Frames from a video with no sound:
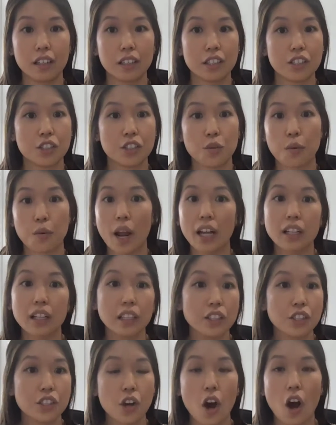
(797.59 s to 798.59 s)

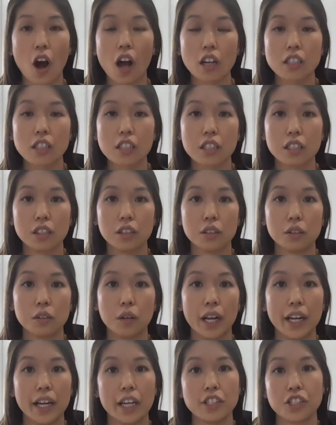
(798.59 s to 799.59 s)
directly talk to
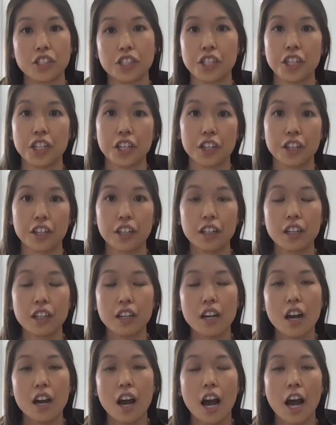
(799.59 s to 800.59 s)
an engineer
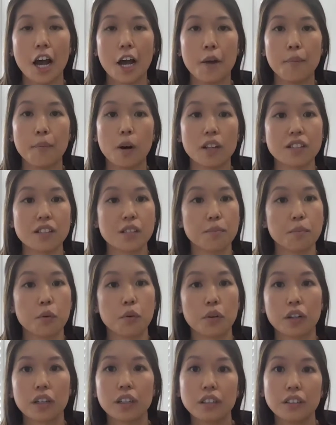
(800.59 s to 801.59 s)
on
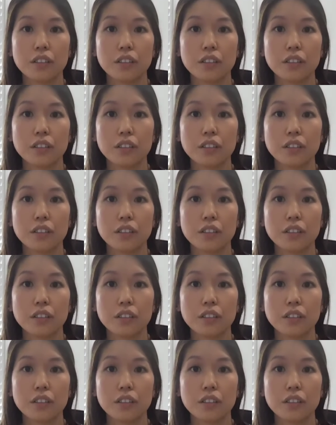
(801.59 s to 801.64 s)
support.